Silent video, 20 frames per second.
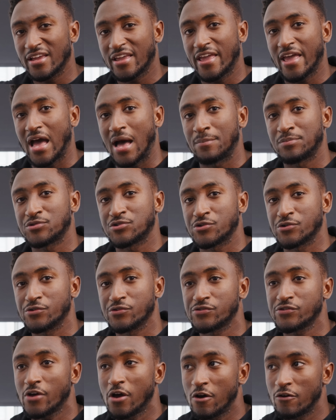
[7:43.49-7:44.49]

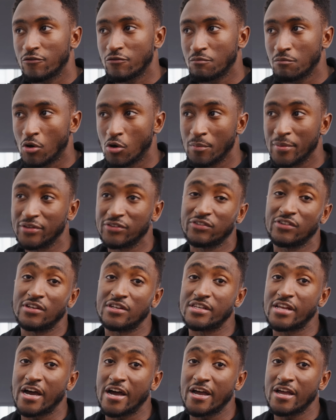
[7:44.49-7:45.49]
captures of moments
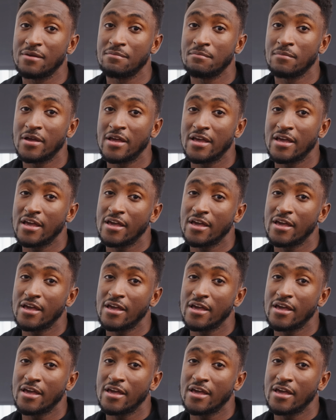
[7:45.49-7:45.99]
in time